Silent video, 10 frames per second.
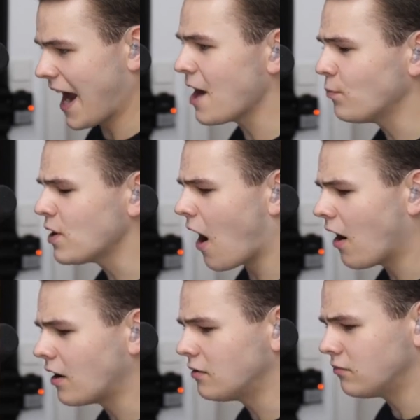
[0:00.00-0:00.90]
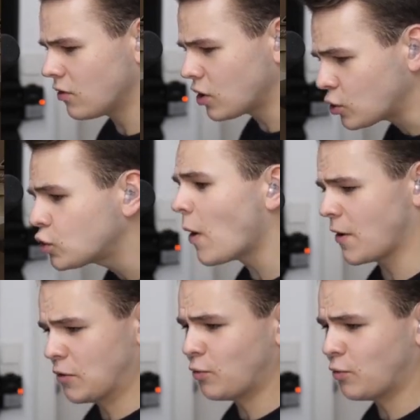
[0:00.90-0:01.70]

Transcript: And we are, do I know,